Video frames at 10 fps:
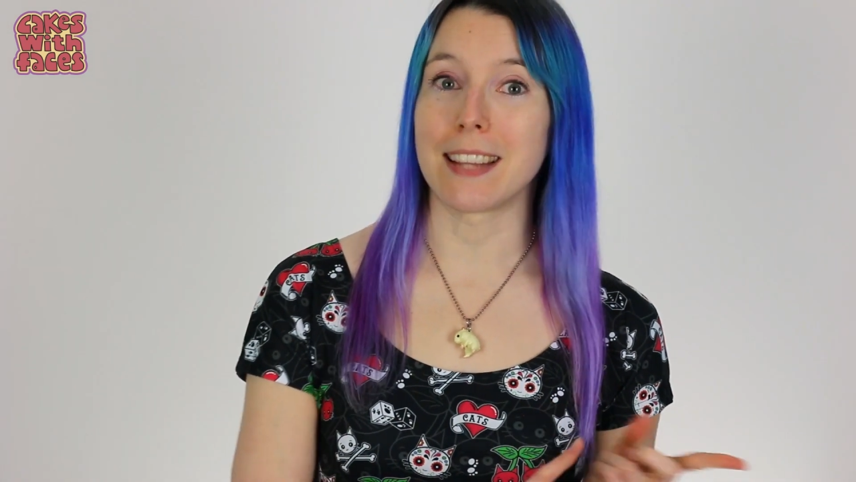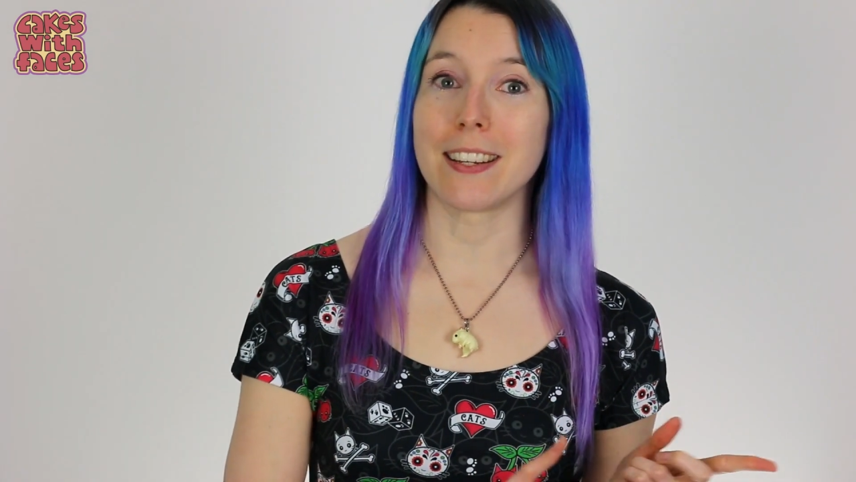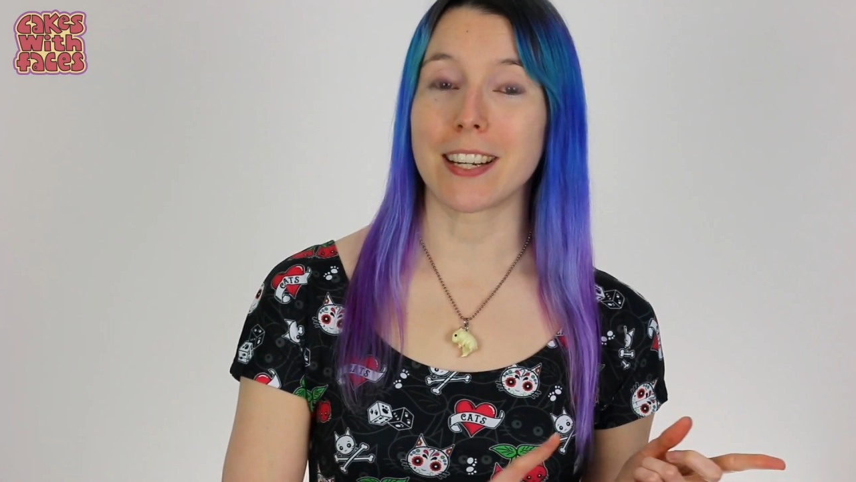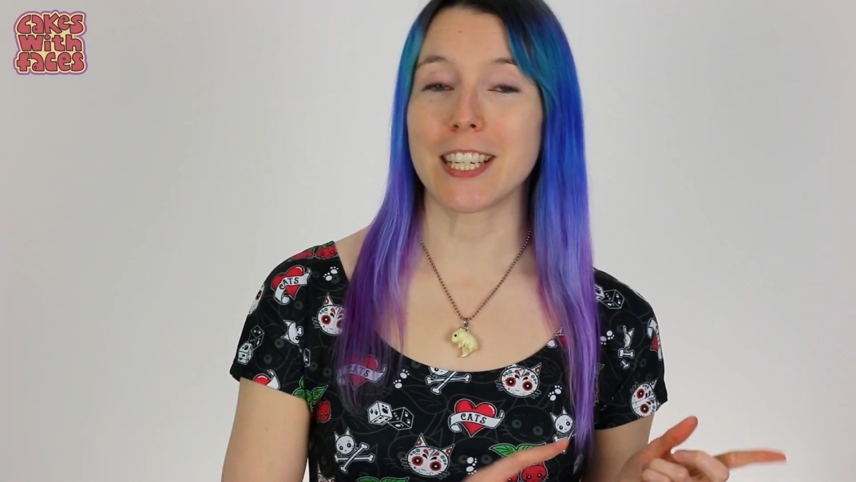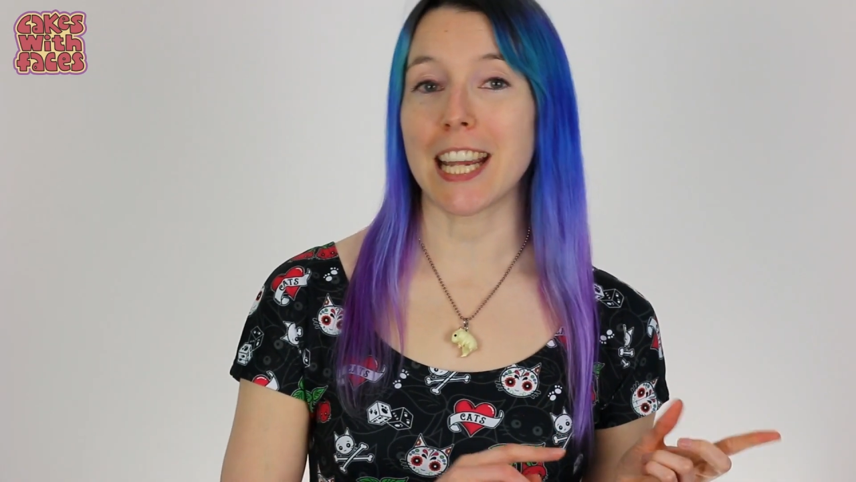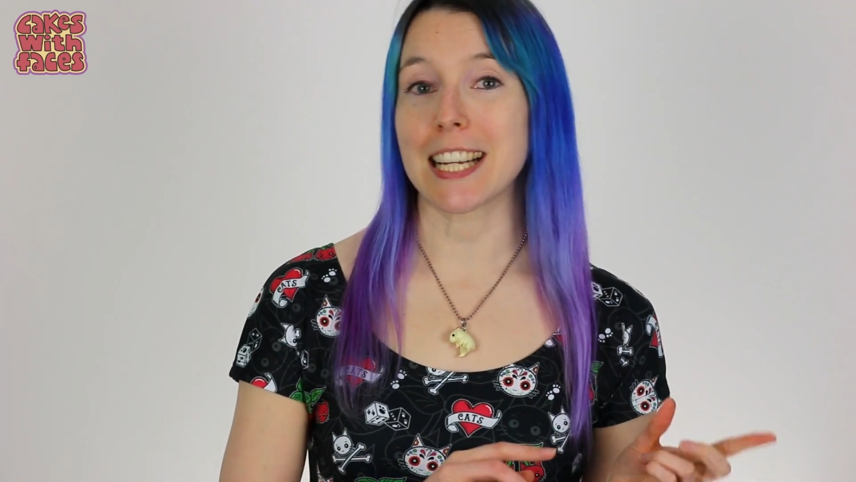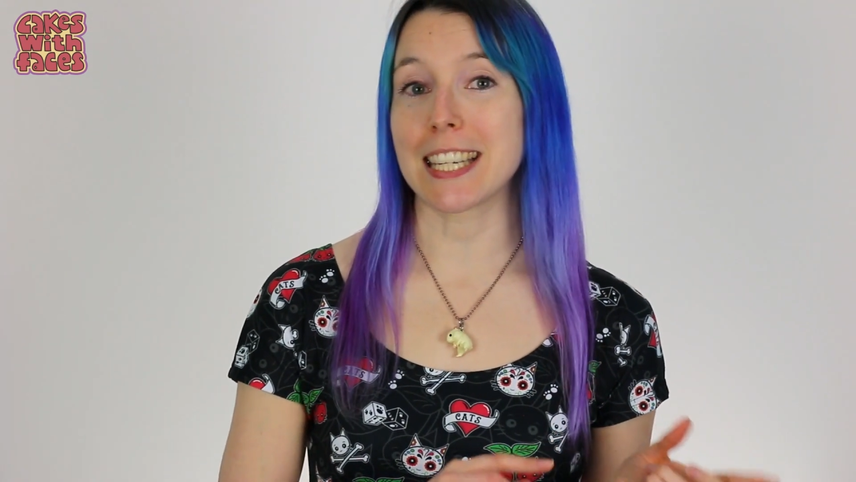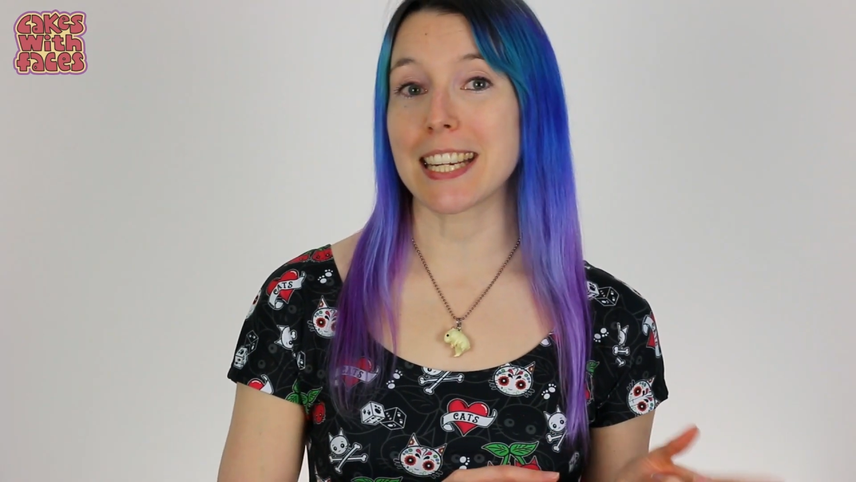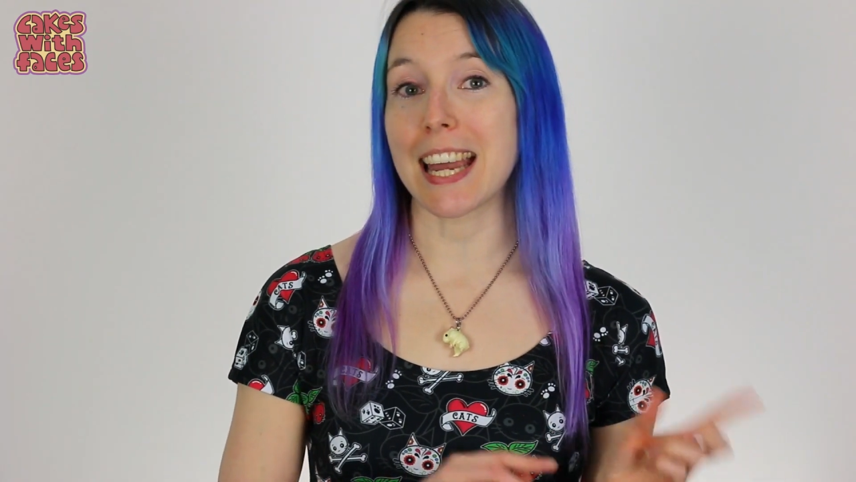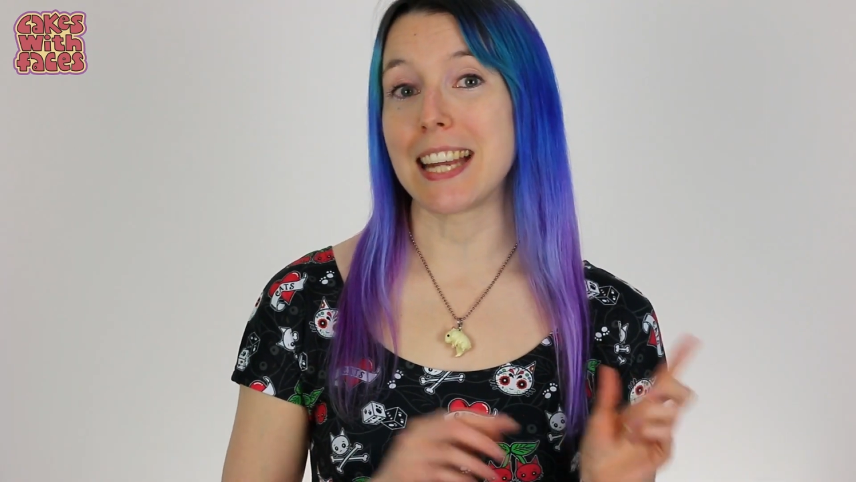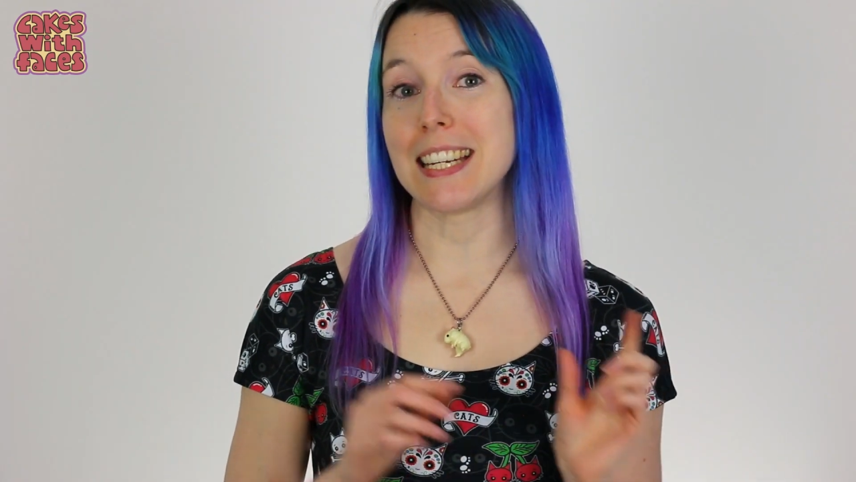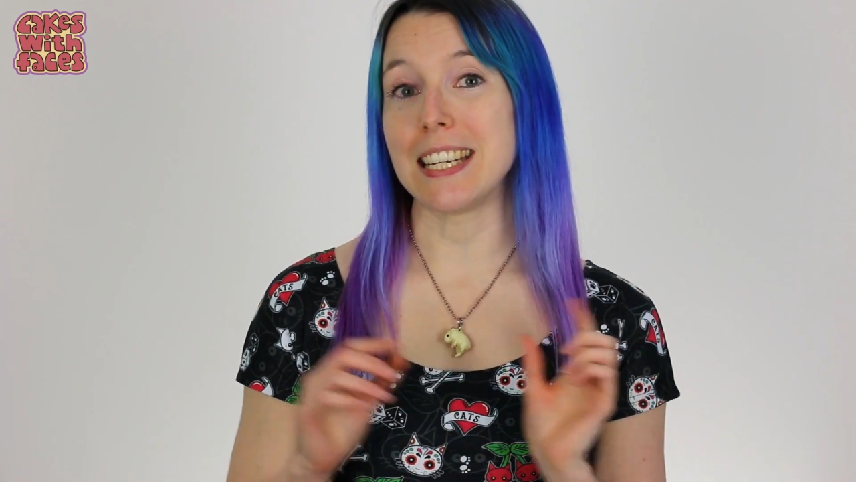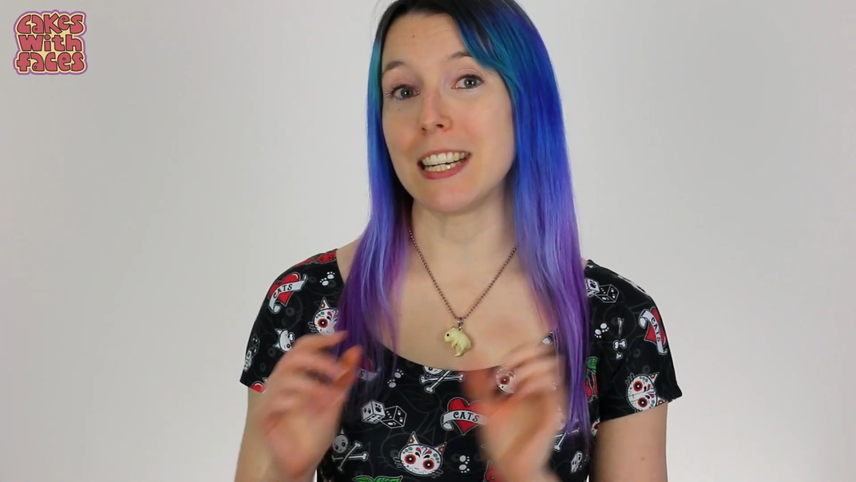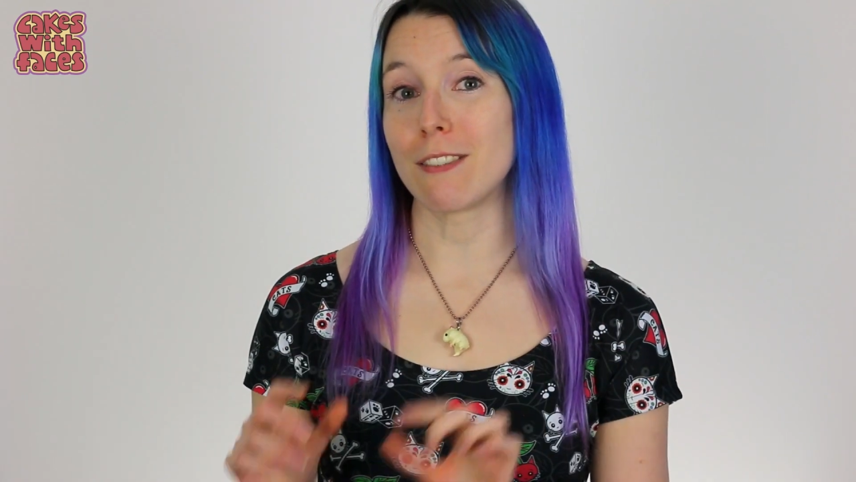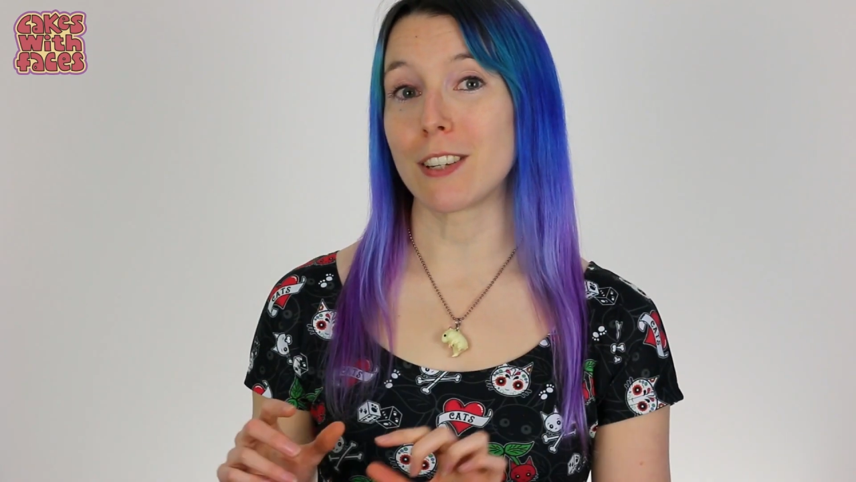and then I checked again
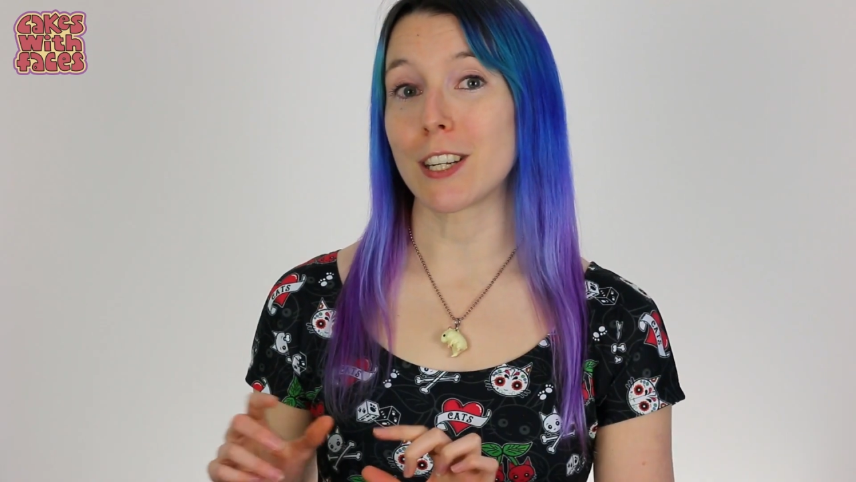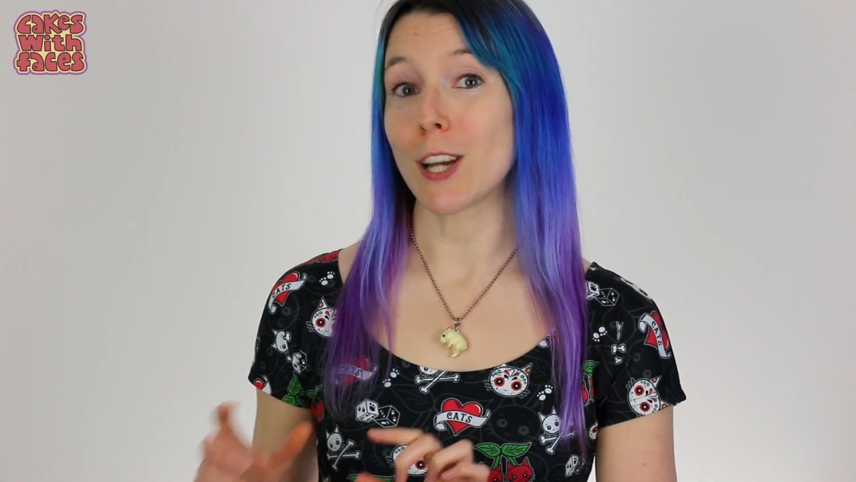nearer the